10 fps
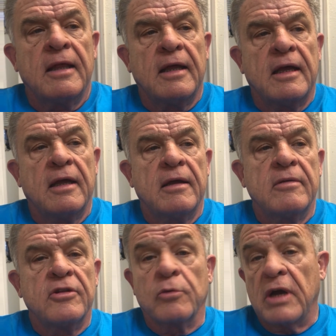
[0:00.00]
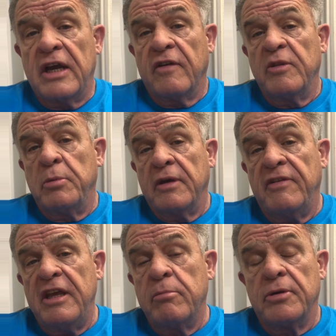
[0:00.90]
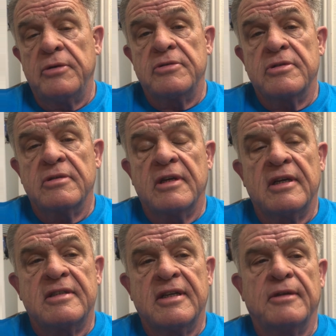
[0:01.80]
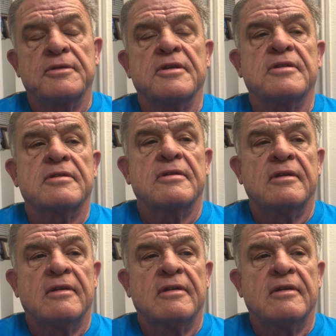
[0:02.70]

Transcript: Uh, the writer of the book of Hebrews uh, tells us